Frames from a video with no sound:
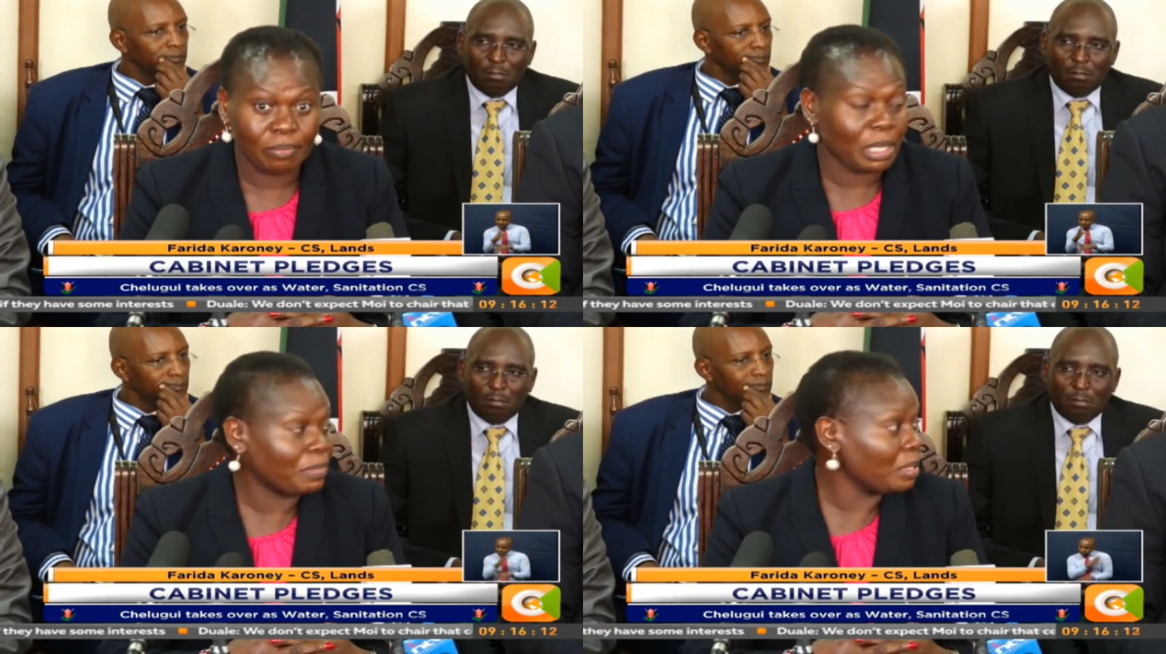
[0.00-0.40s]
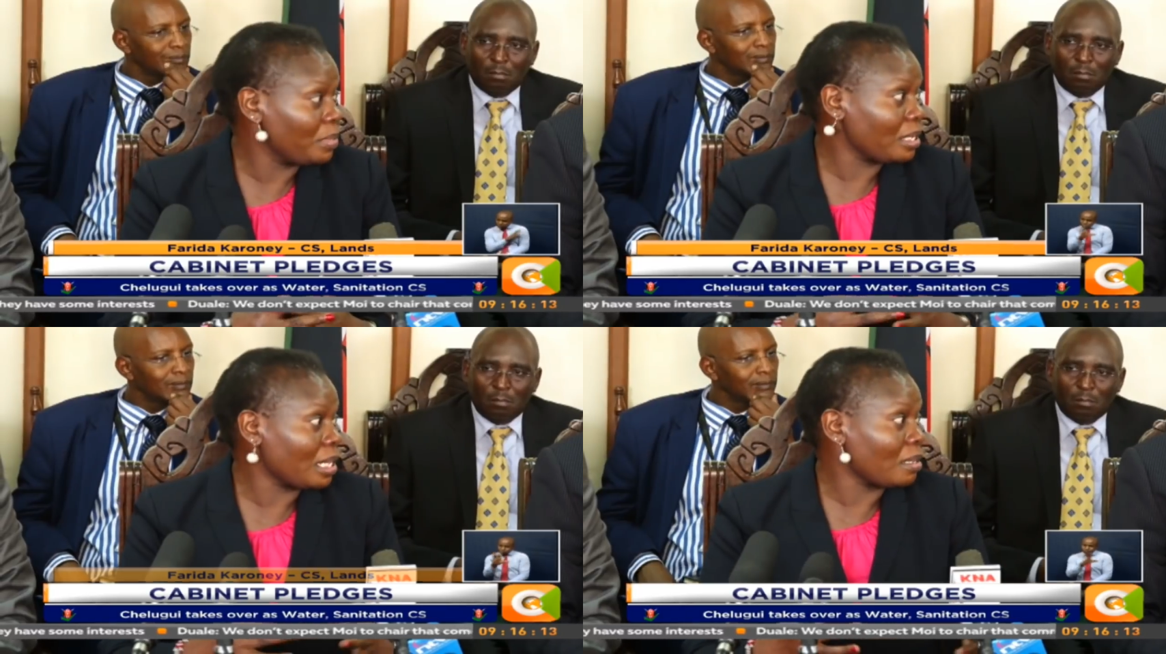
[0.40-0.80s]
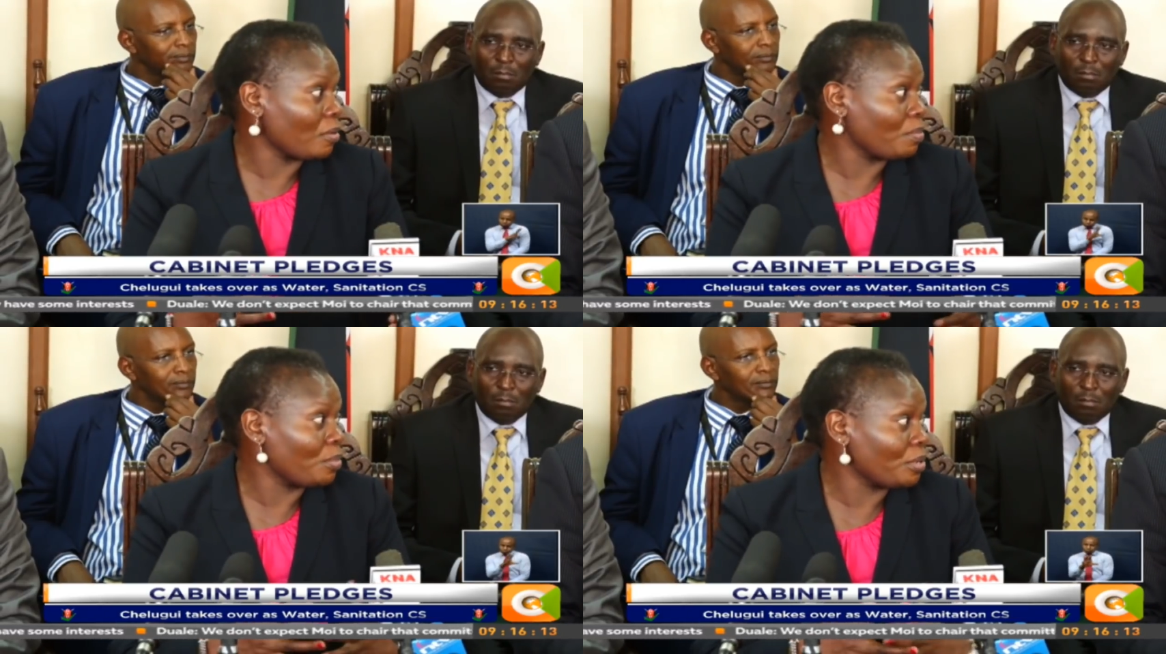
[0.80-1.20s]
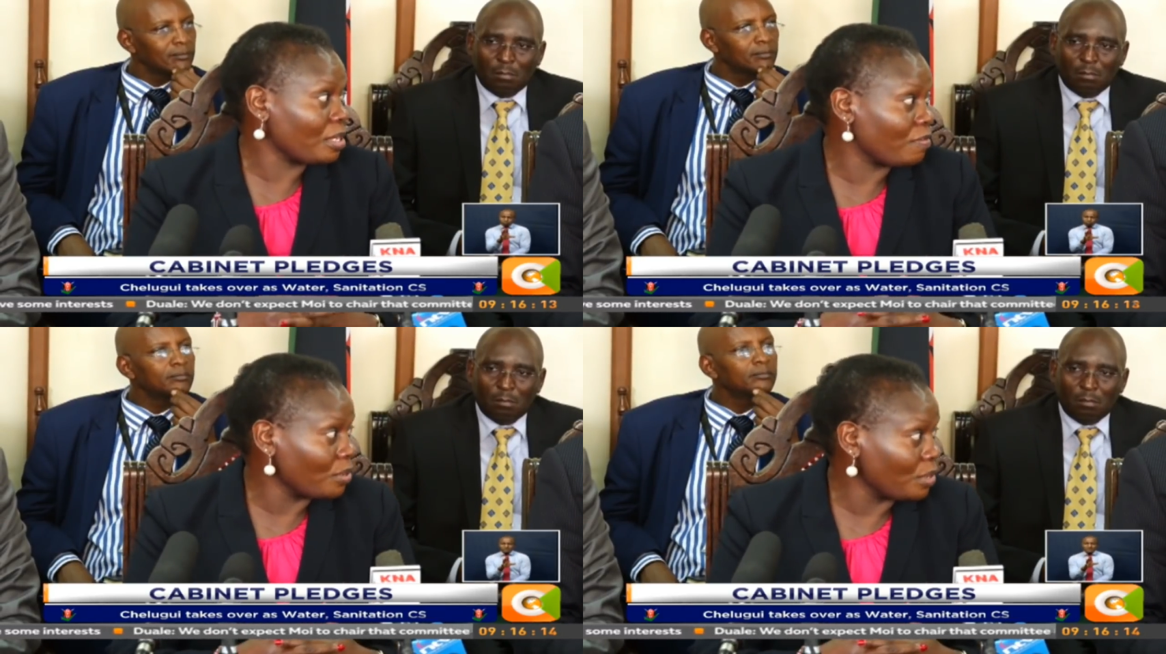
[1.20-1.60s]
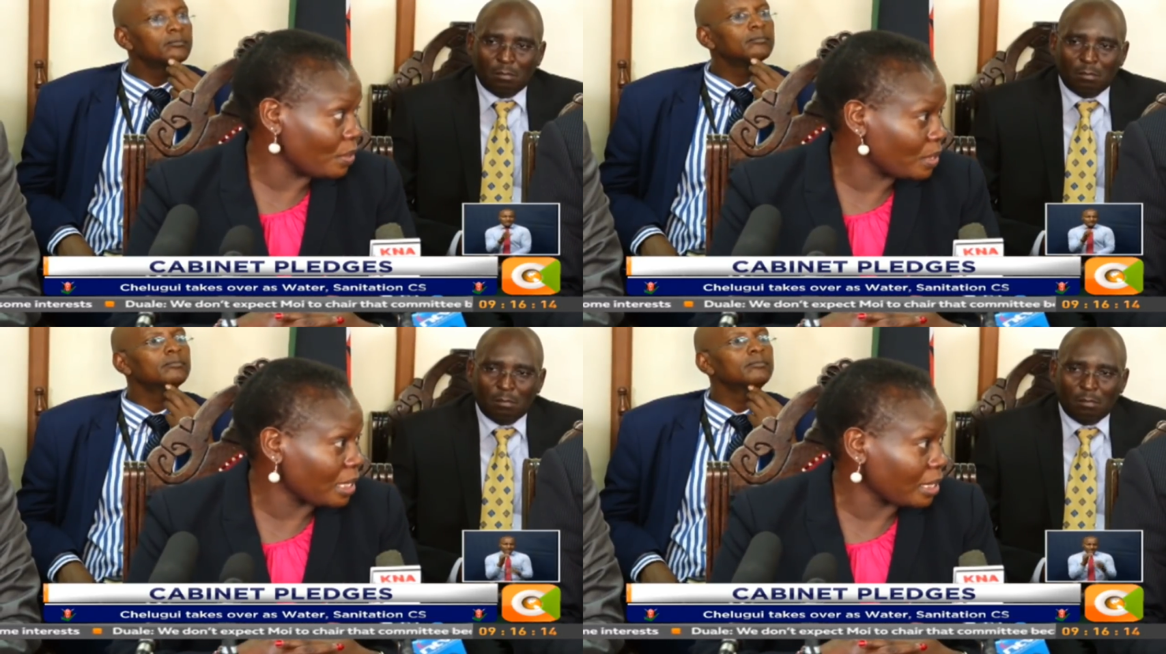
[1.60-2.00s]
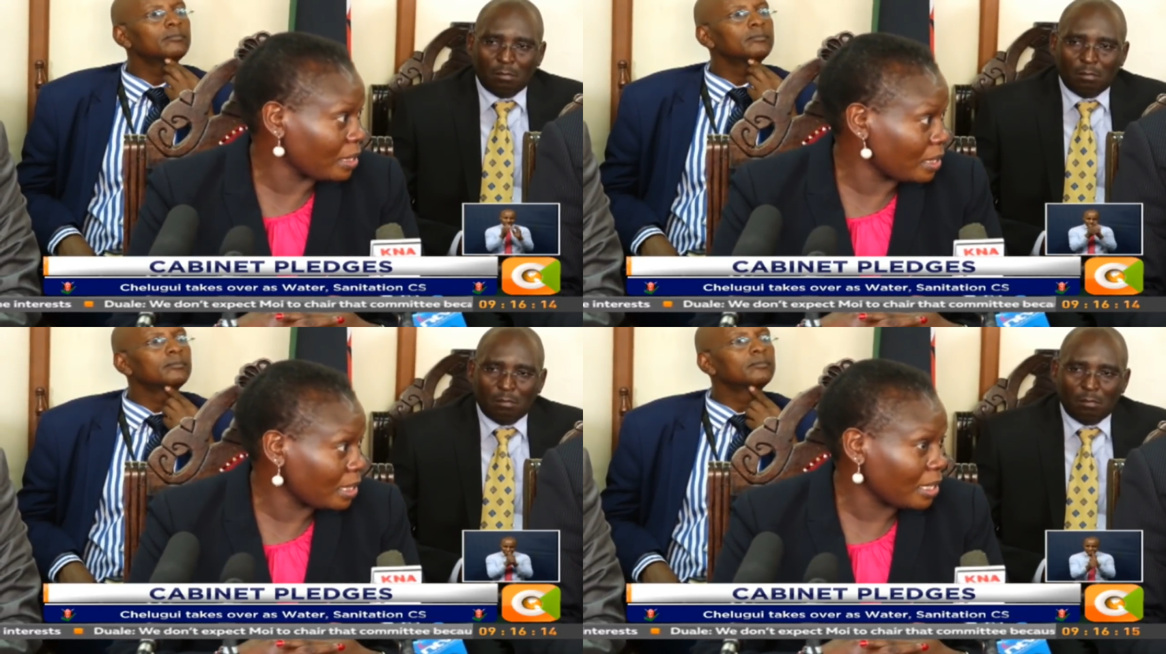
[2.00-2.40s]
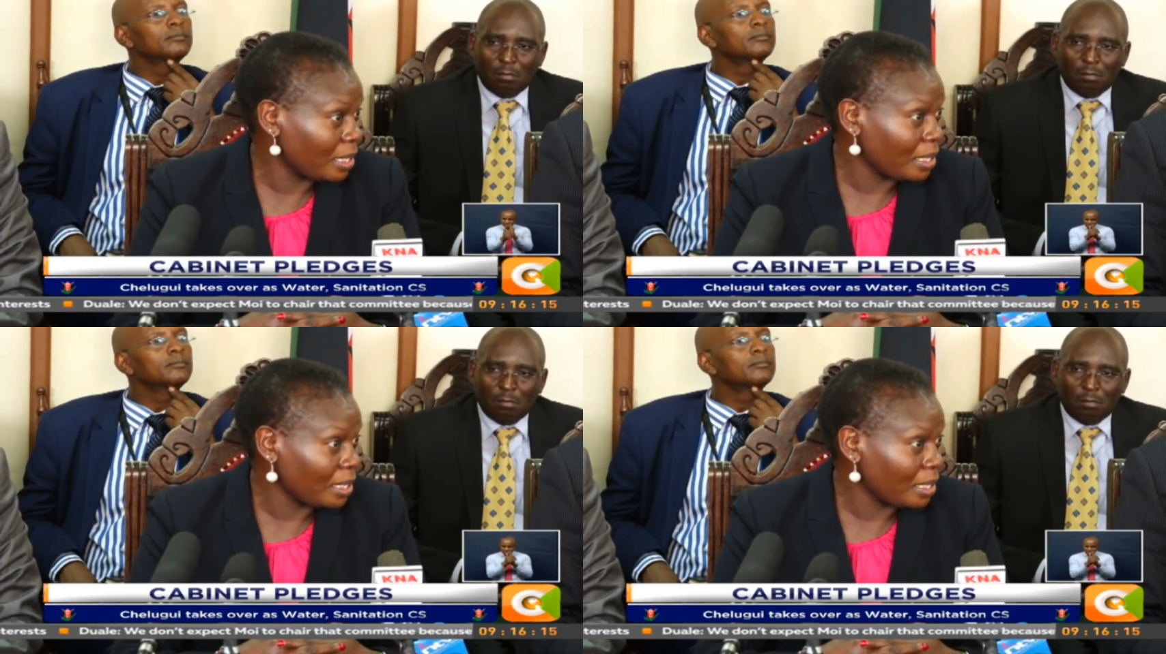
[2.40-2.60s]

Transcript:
Speaker 1: maybe bring on board a few new skills,